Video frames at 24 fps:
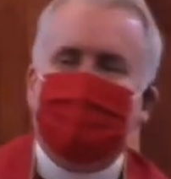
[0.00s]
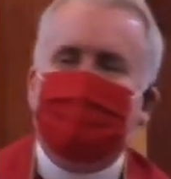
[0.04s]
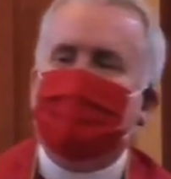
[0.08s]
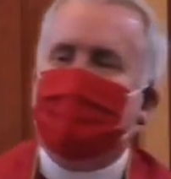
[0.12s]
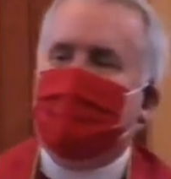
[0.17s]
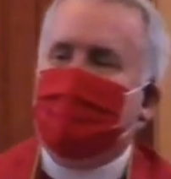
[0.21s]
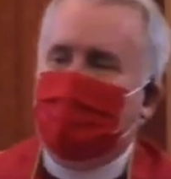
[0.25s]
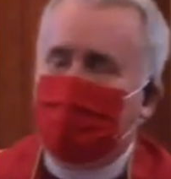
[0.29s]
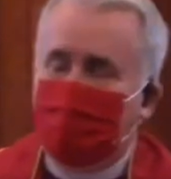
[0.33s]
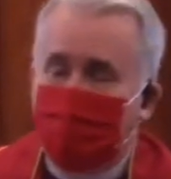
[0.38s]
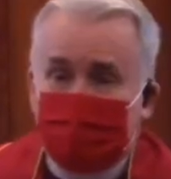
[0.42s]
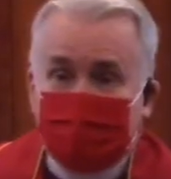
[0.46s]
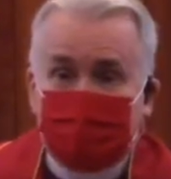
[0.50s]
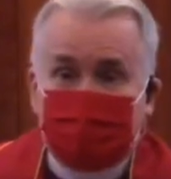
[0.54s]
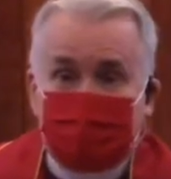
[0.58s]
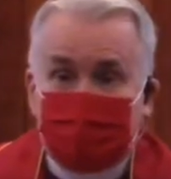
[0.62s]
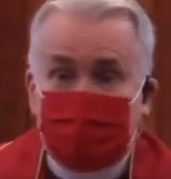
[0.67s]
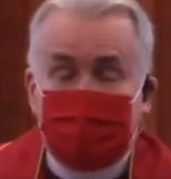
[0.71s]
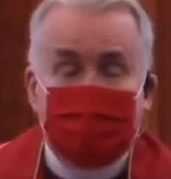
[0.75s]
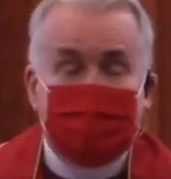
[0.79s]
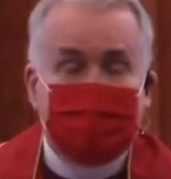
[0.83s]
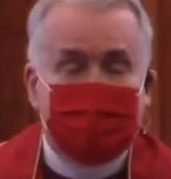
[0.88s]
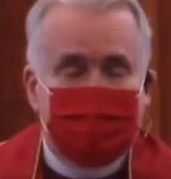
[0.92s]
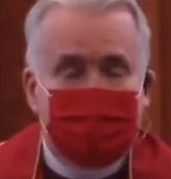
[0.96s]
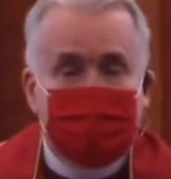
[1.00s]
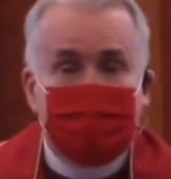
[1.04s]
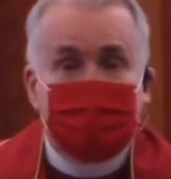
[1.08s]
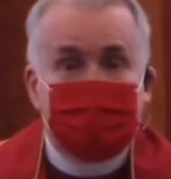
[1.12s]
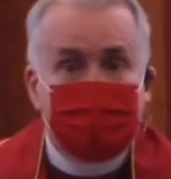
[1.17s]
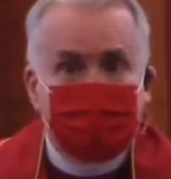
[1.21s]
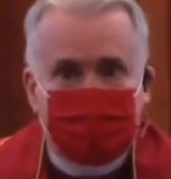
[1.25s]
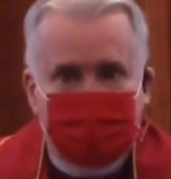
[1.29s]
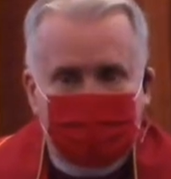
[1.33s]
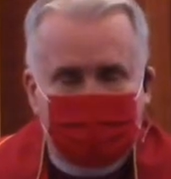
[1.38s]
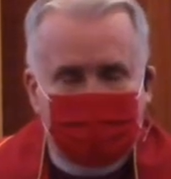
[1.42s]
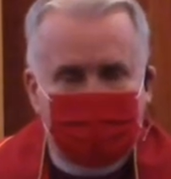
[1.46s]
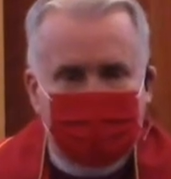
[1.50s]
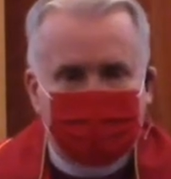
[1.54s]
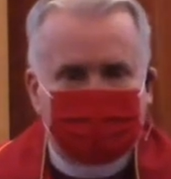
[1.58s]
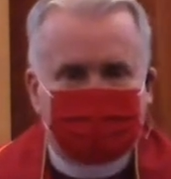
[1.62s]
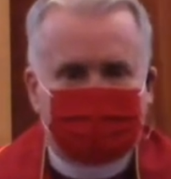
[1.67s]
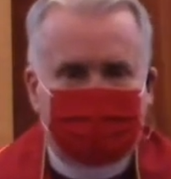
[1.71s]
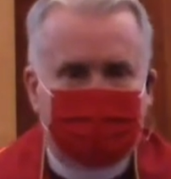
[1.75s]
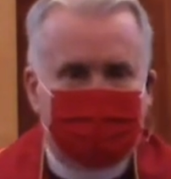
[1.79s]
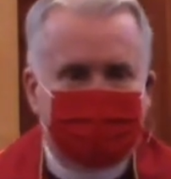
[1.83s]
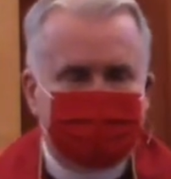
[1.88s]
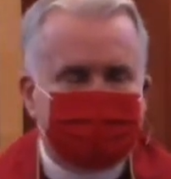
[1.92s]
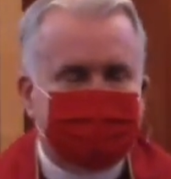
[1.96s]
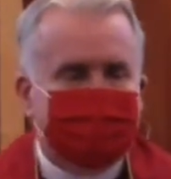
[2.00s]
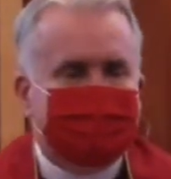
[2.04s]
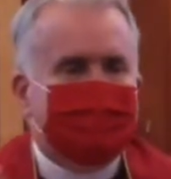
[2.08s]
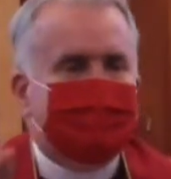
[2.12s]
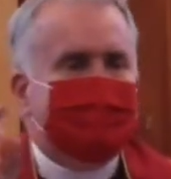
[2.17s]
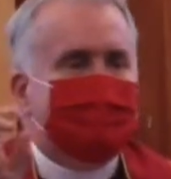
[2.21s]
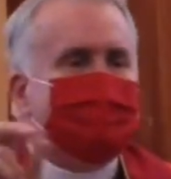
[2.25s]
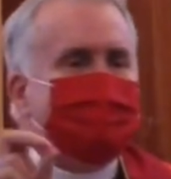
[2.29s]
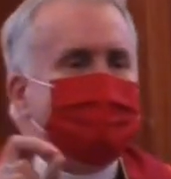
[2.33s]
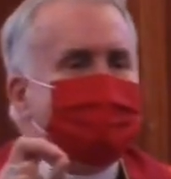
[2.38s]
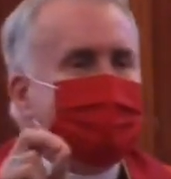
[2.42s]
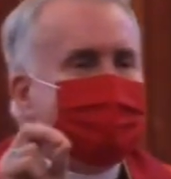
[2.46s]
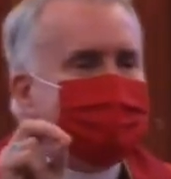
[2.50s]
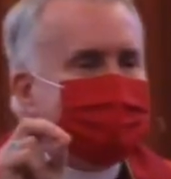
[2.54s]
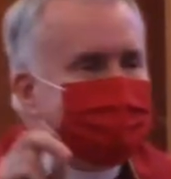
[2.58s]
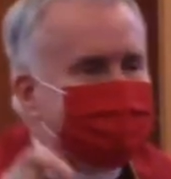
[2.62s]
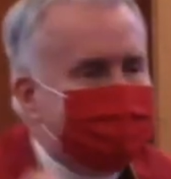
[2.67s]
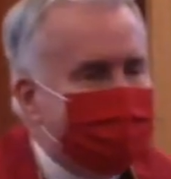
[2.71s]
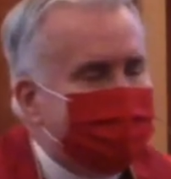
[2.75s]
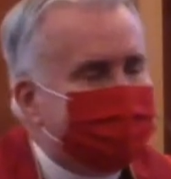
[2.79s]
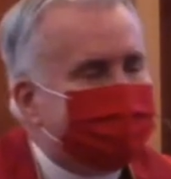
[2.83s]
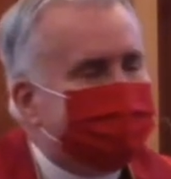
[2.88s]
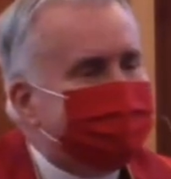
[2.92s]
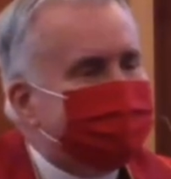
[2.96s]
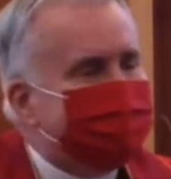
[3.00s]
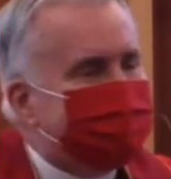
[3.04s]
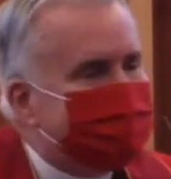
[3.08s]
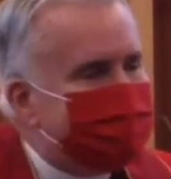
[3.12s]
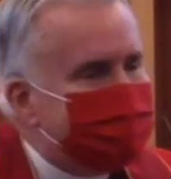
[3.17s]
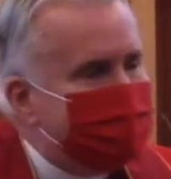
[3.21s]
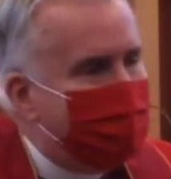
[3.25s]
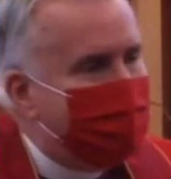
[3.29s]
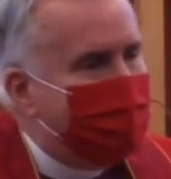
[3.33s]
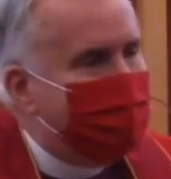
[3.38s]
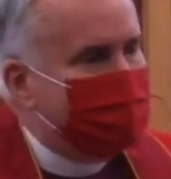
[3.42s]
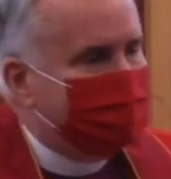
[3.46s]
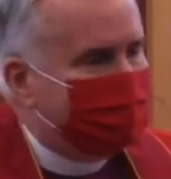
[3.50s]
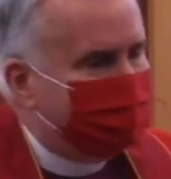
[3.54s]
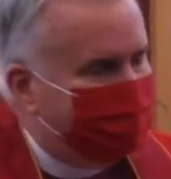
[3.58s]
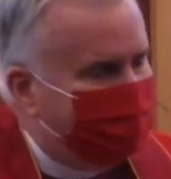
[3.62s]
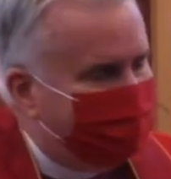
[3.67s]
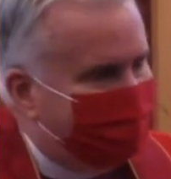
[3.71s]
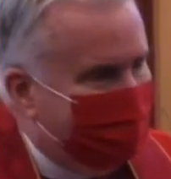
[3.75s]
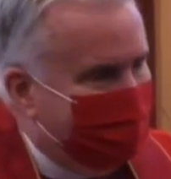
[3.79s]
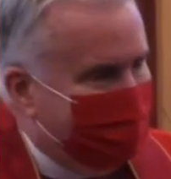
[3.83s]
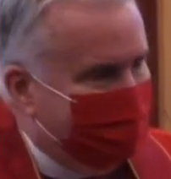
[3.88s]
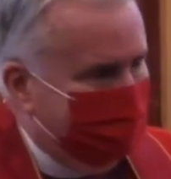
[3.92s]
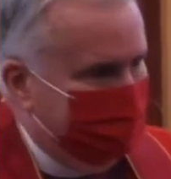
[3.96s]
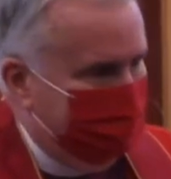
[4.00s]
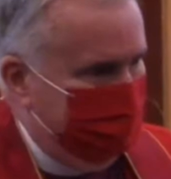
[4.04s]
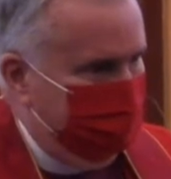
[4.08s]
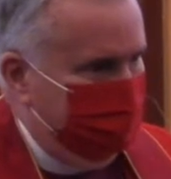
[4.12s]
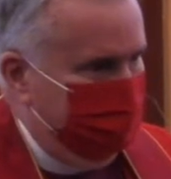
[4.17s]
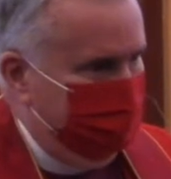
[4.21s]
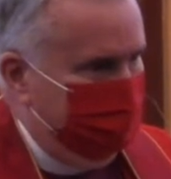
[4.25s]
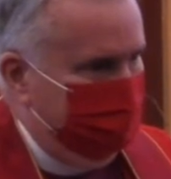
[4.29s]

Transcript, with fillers: and we see it in Jesus, that death is not final.